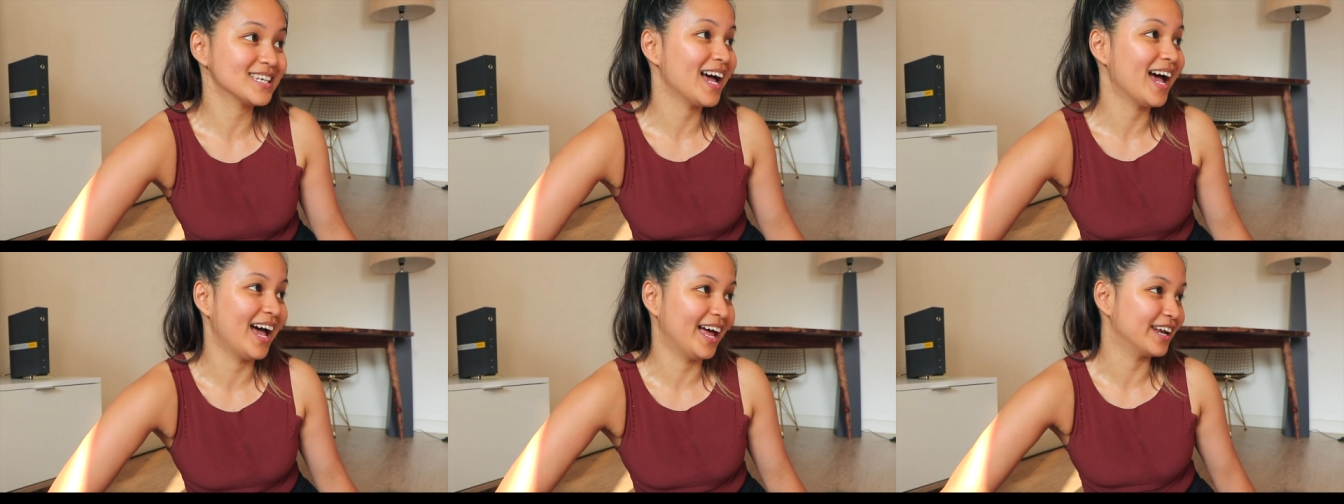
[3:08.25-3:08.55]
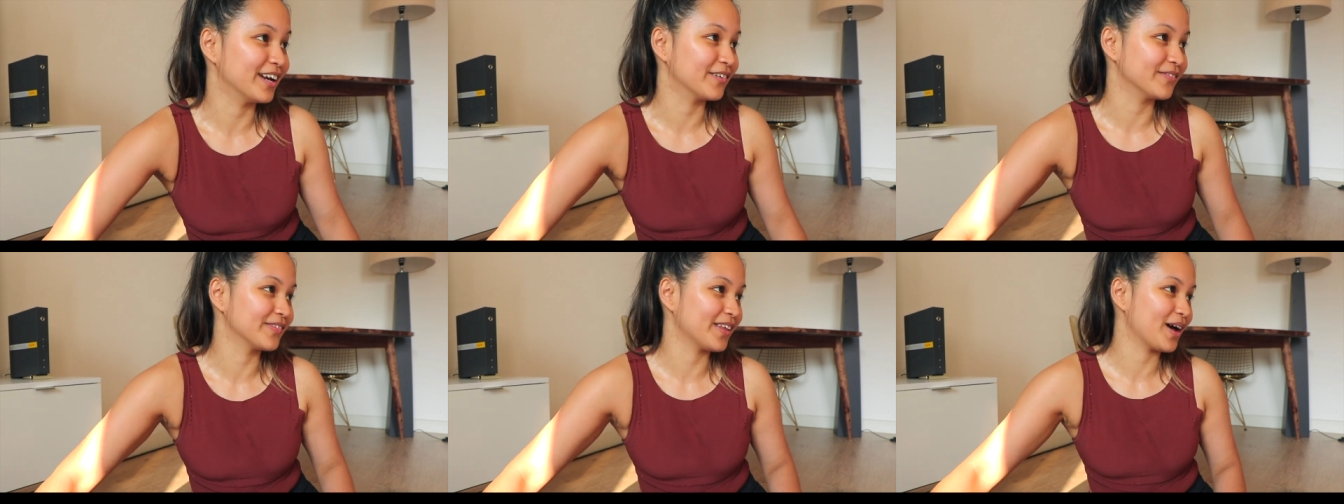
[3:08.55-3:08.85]

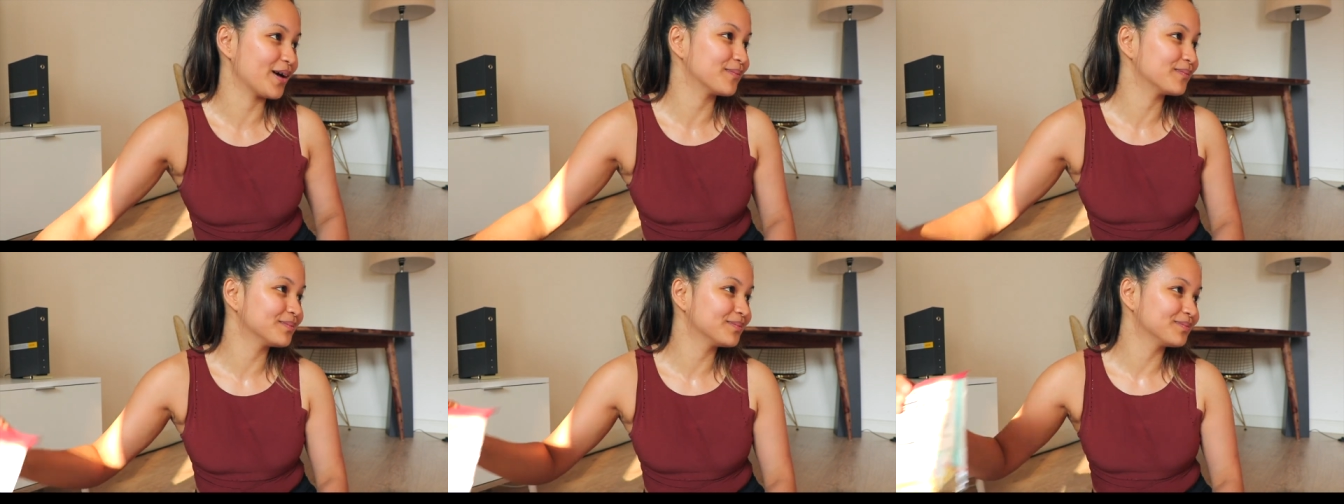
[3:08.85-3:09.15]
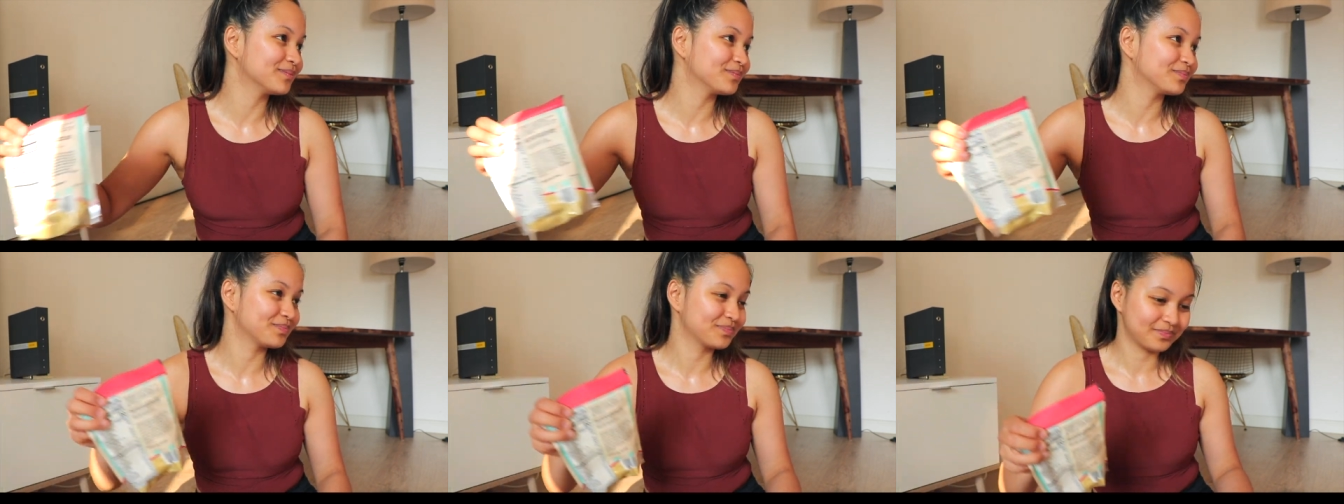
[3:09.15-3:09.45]
10 of them
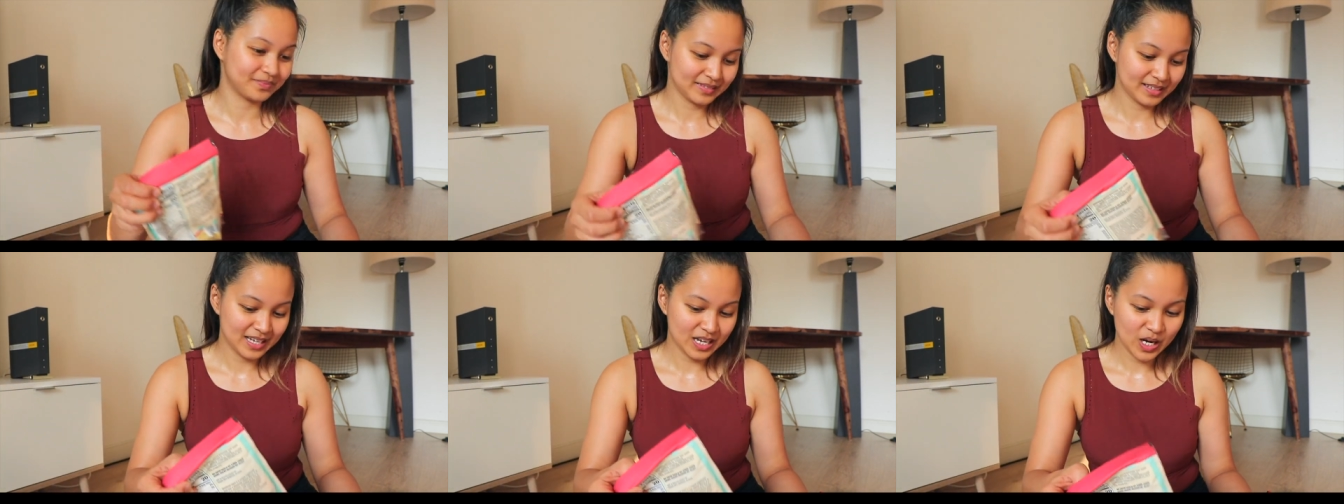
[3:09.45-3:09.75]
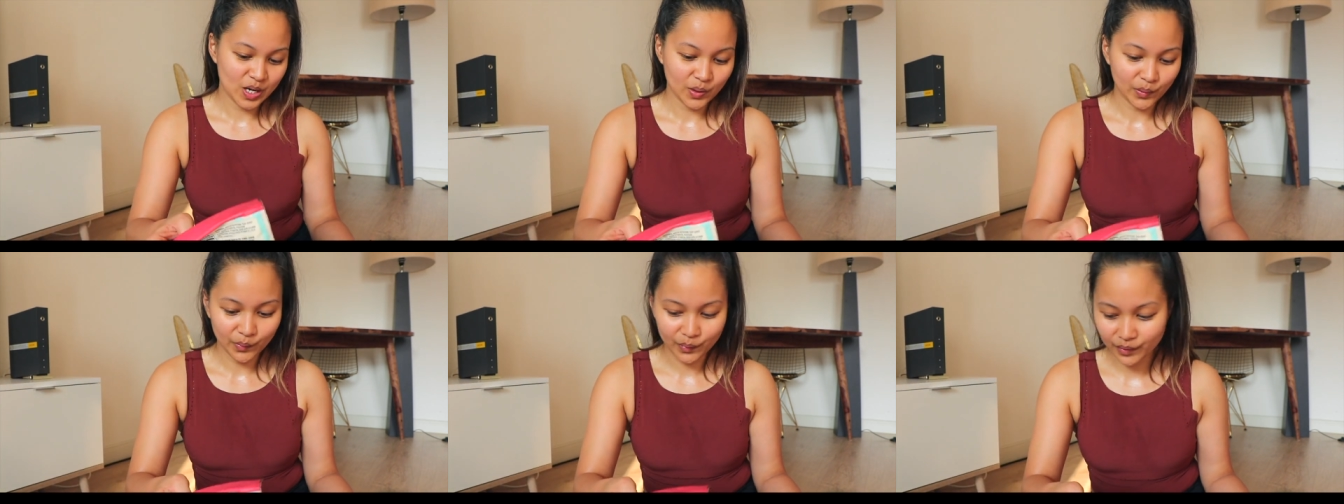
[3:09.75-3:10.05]

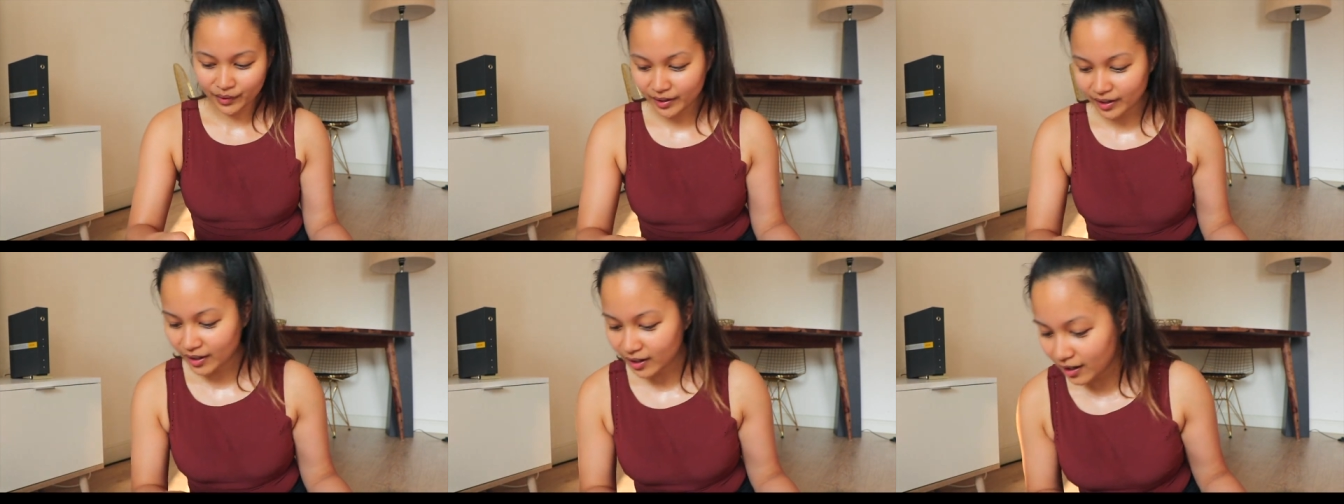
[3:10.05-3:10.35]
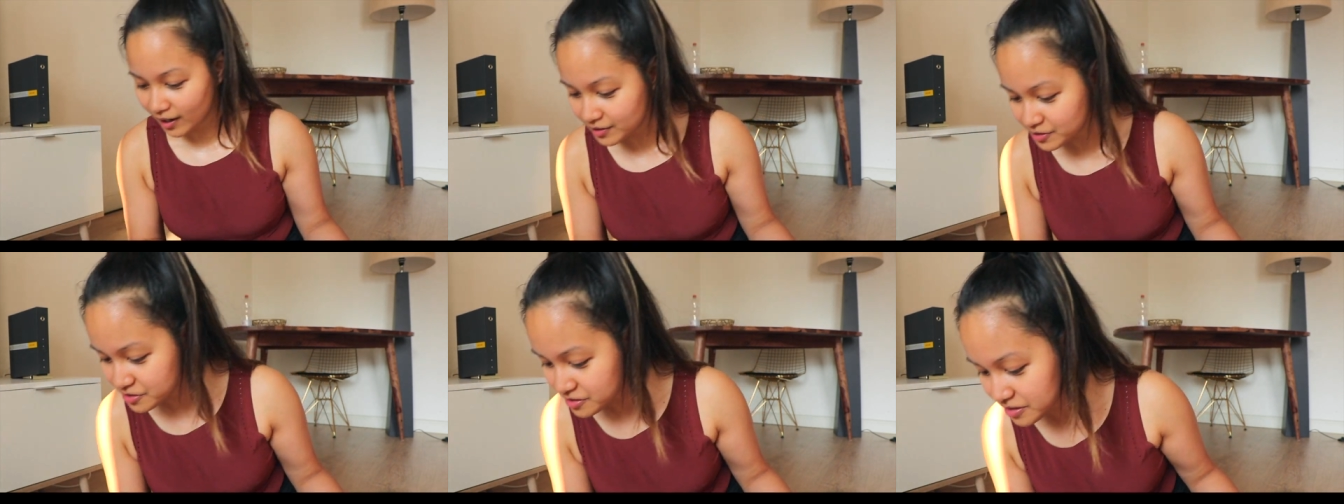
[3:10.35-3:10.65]
or a
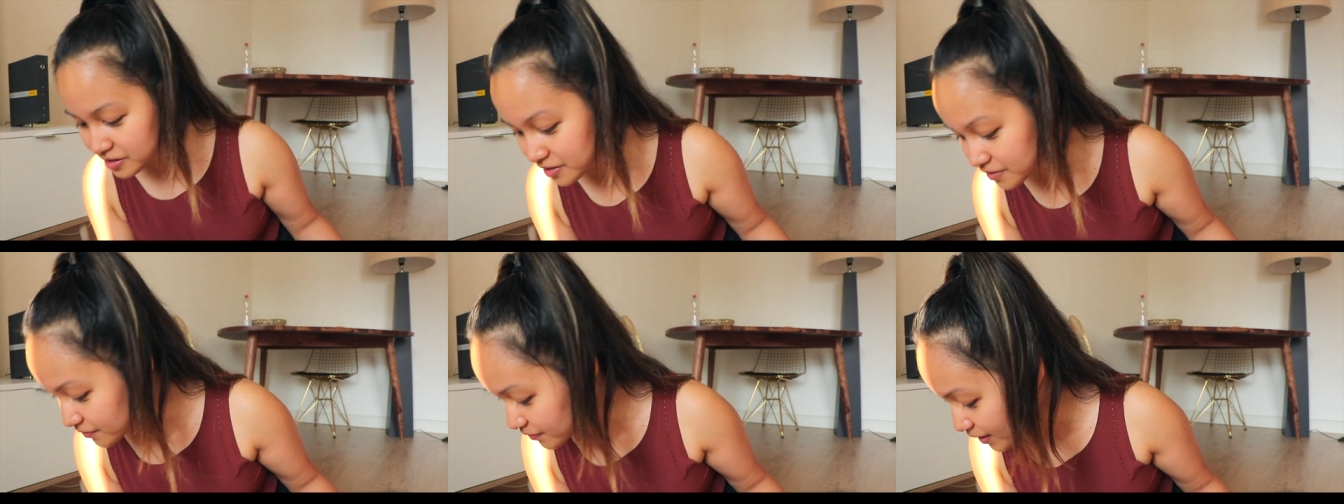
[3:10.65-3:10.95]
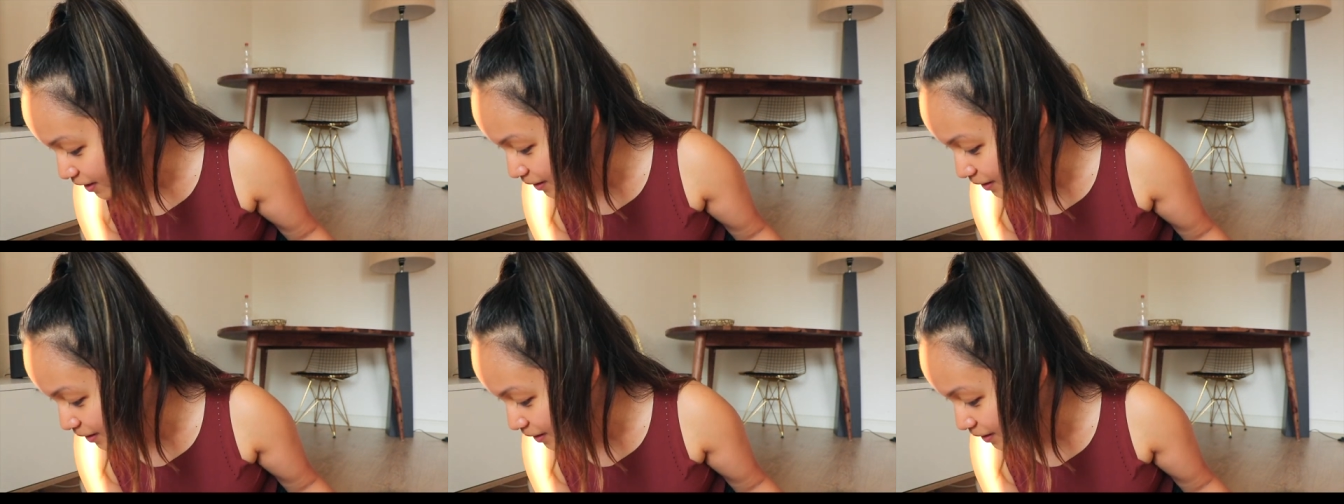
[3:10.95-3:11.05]
hundred of